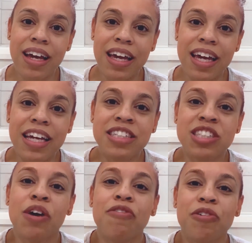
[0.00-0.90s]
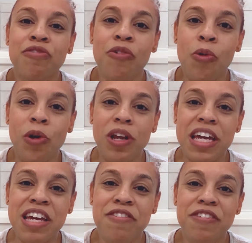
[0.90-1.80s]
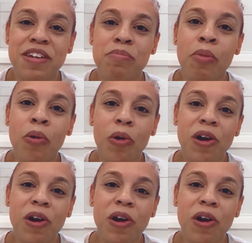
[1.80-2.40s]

He suffered for it even more,